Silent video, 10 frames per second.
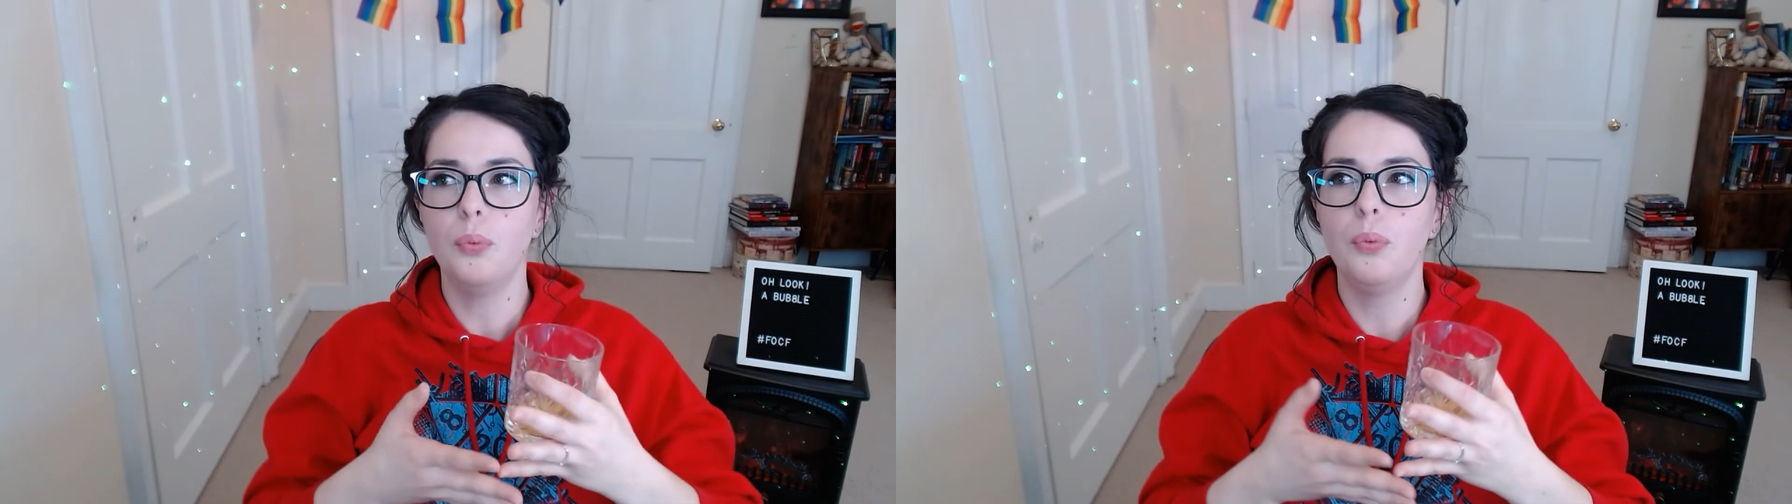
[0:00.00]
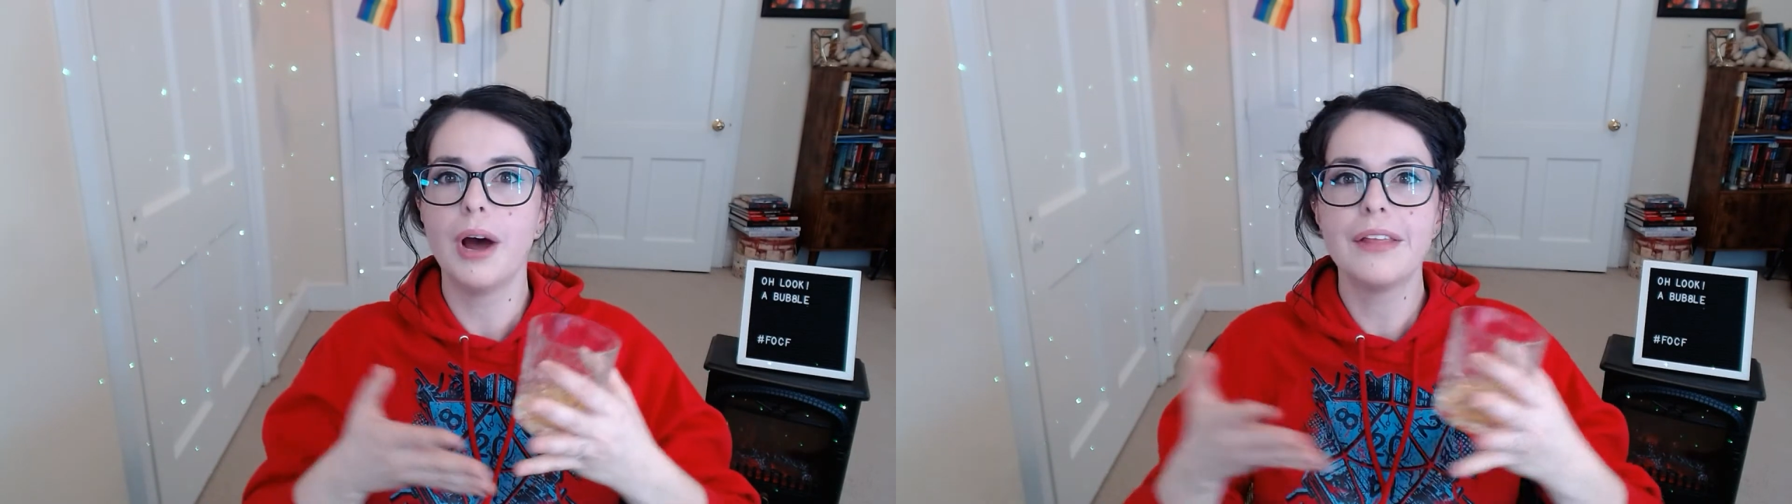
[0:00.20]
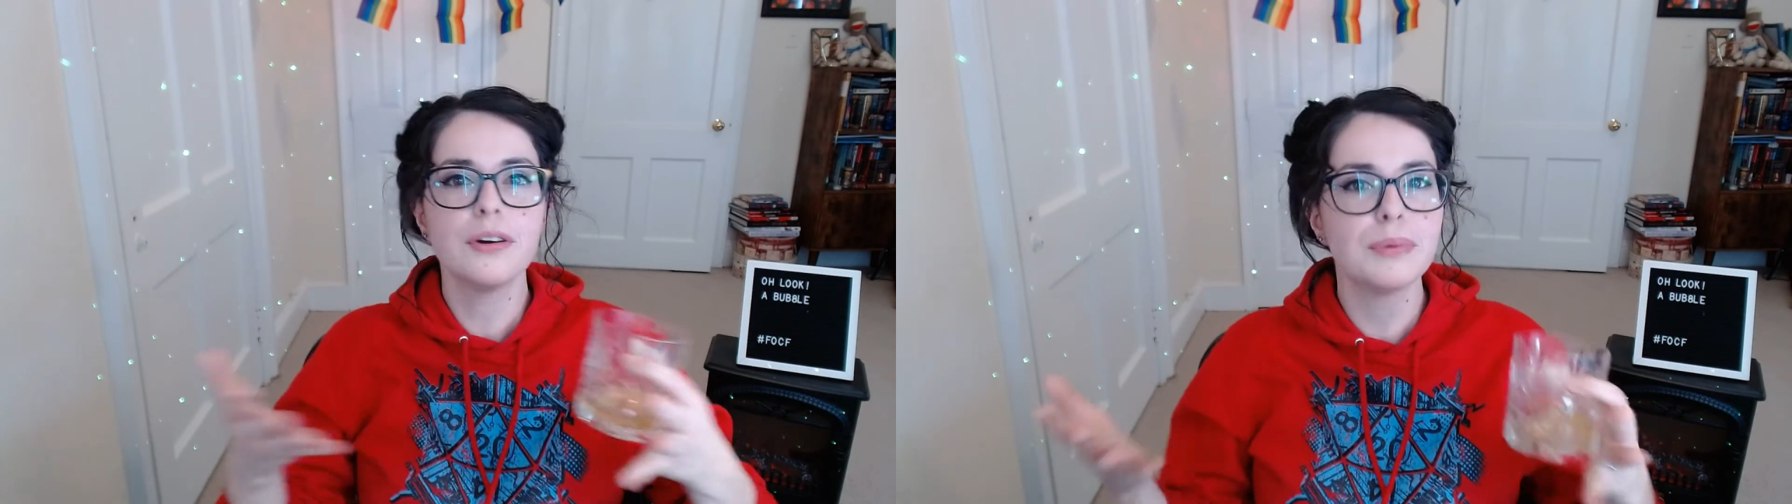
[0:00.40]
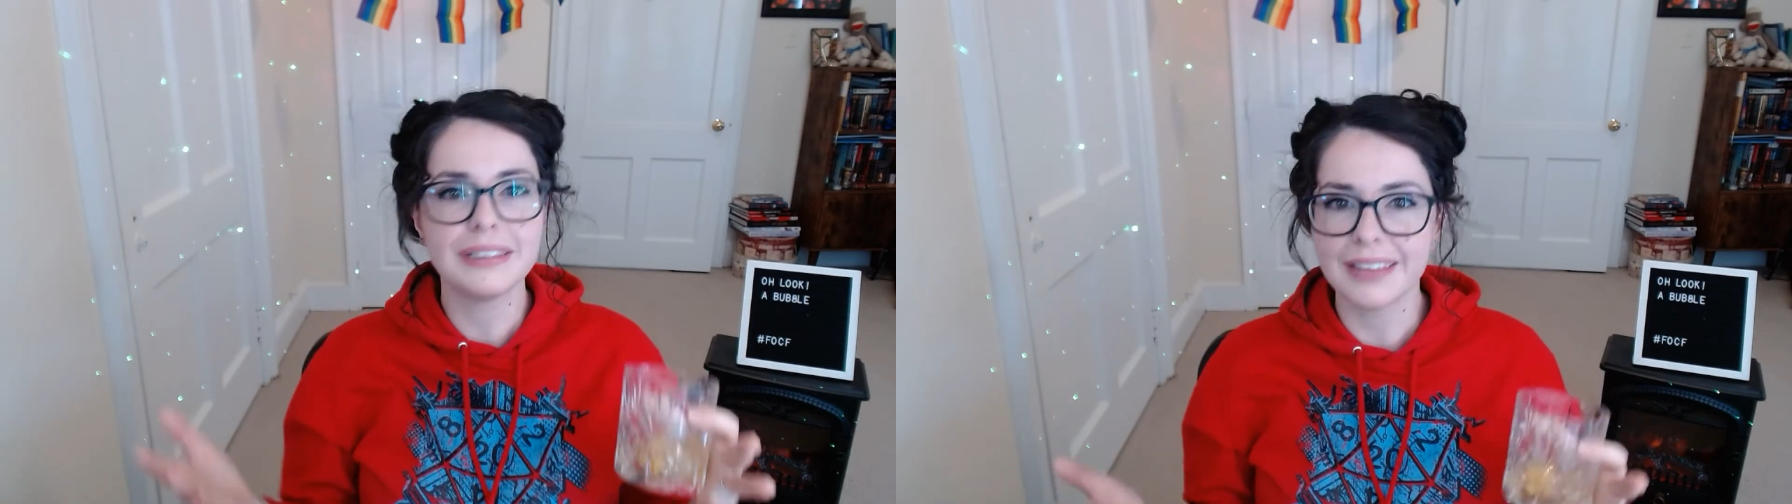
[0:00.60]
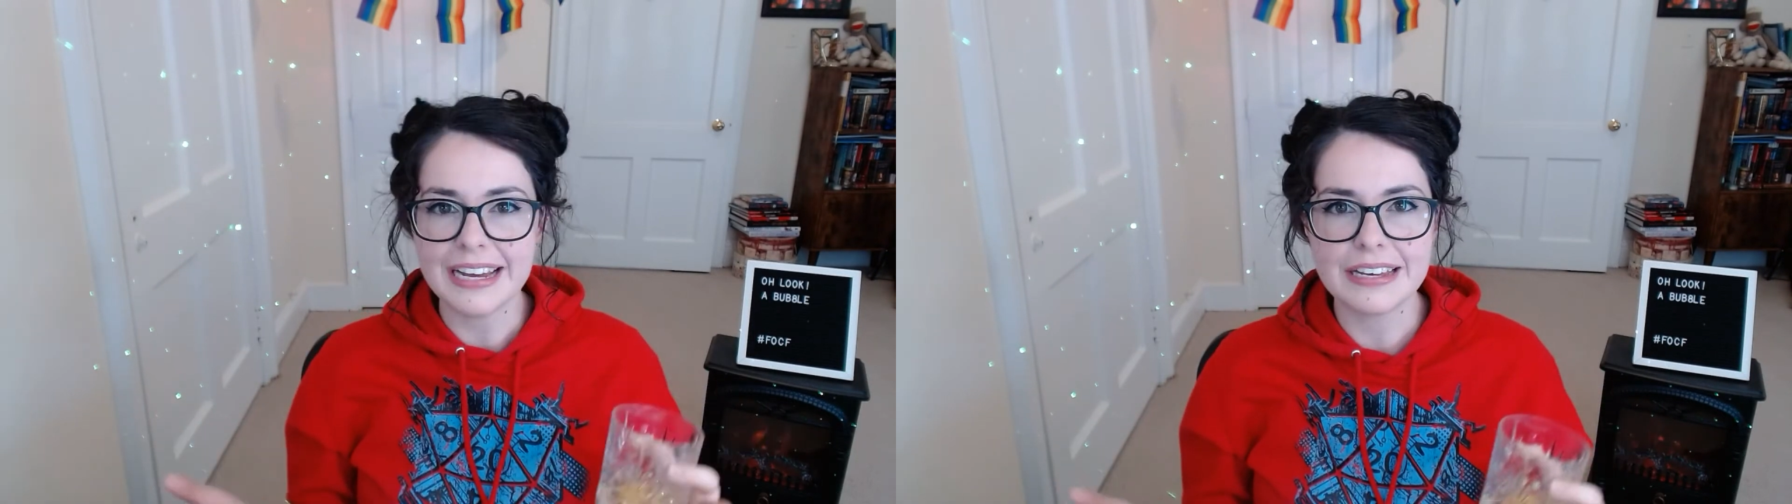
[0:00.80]
Whether we
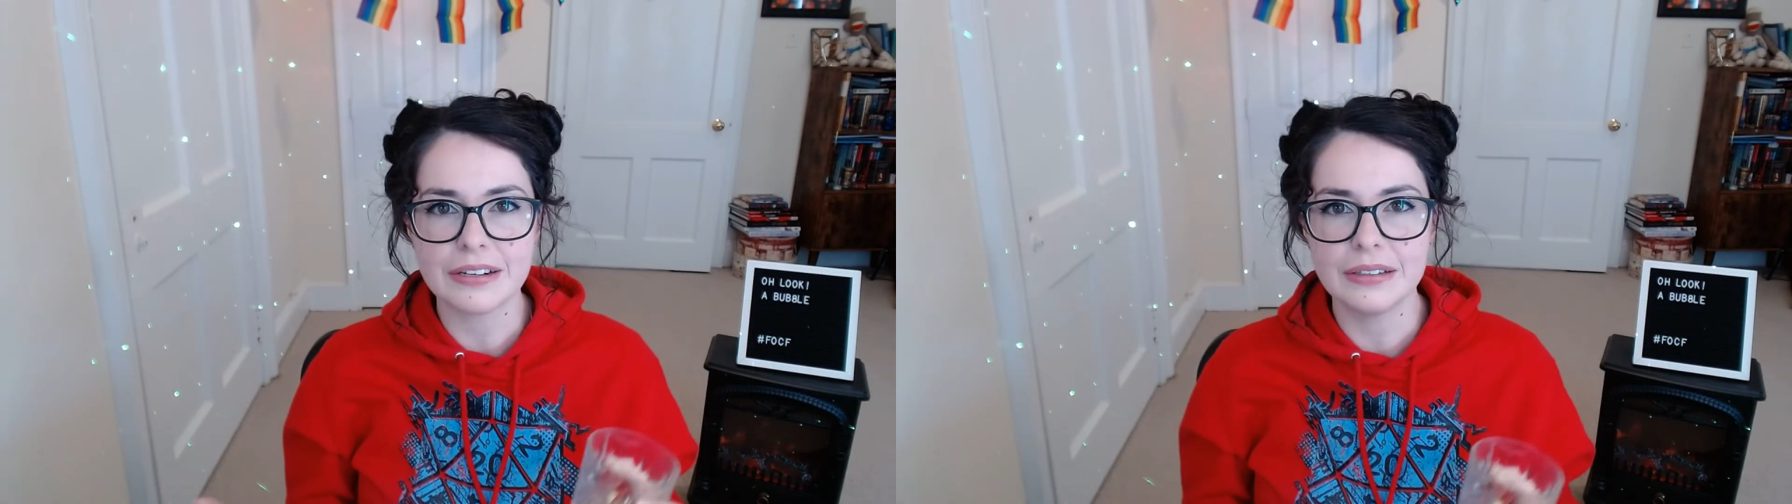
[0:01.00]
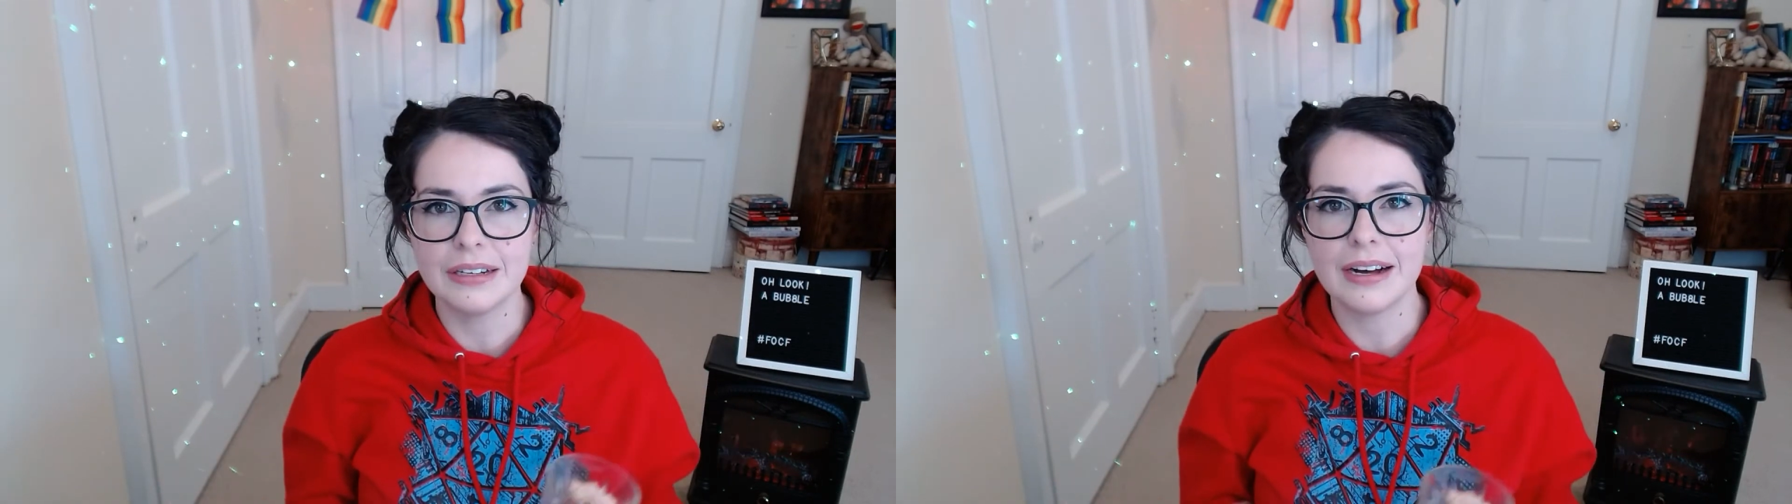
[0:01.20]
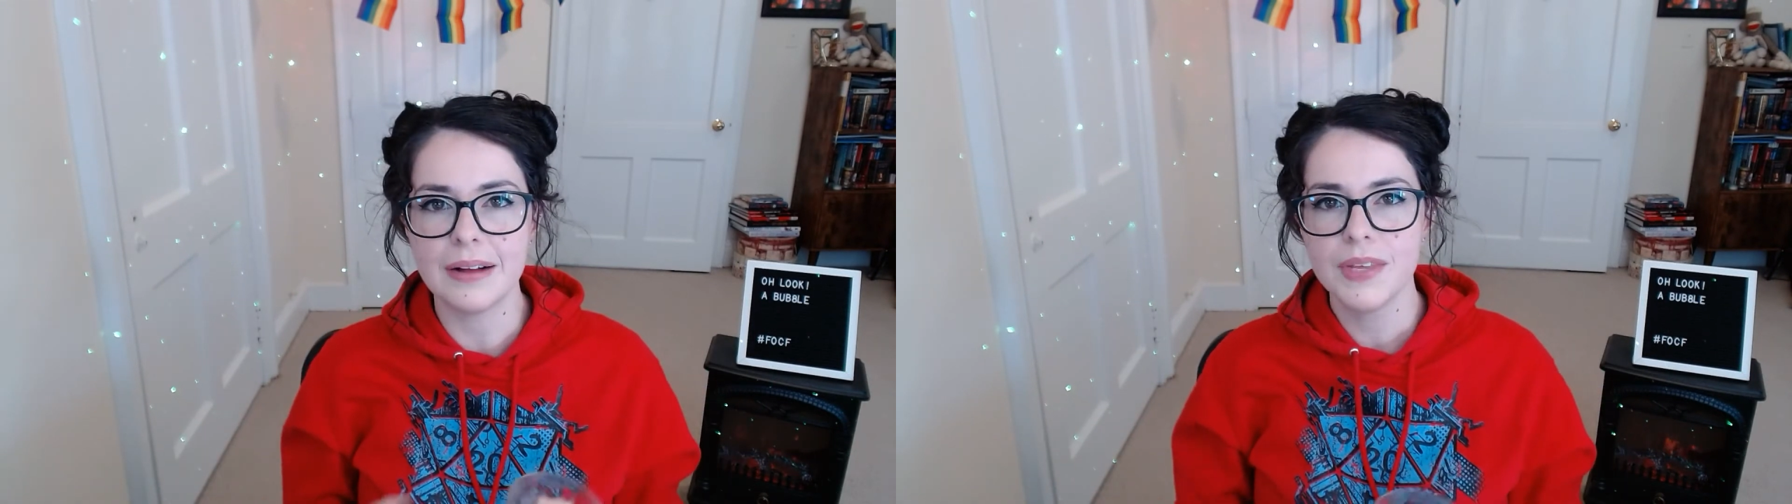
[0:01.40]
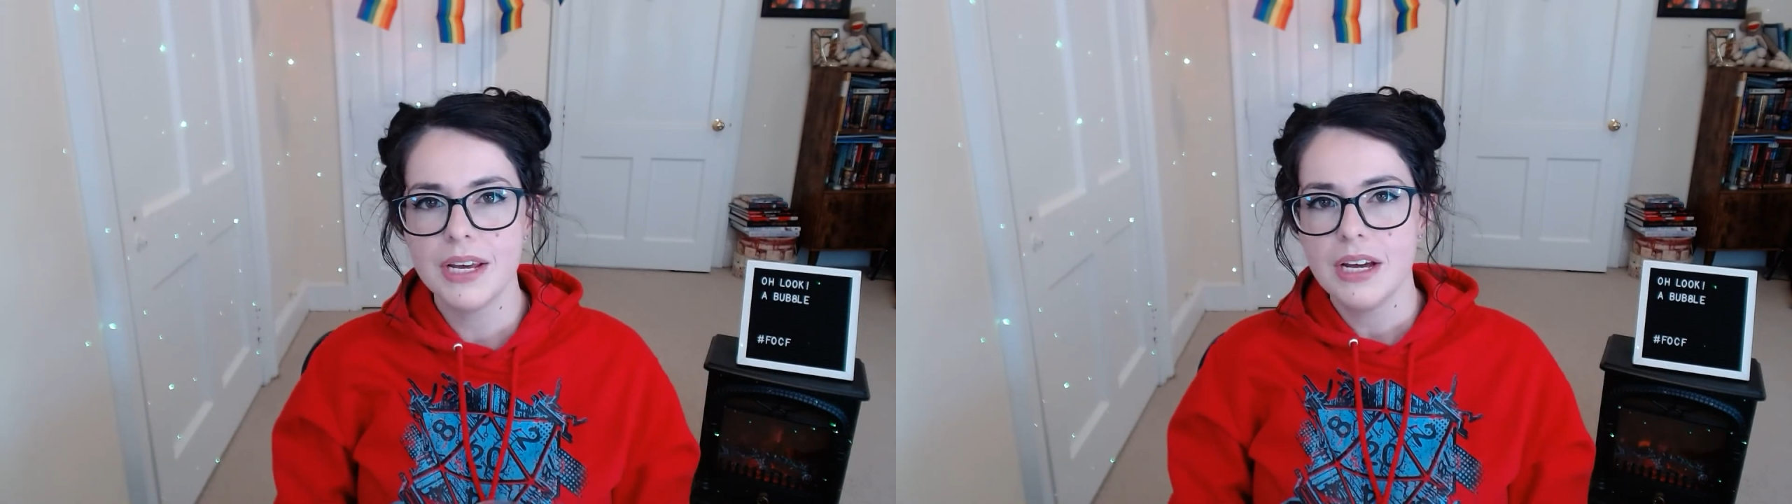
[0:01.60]
like it or not,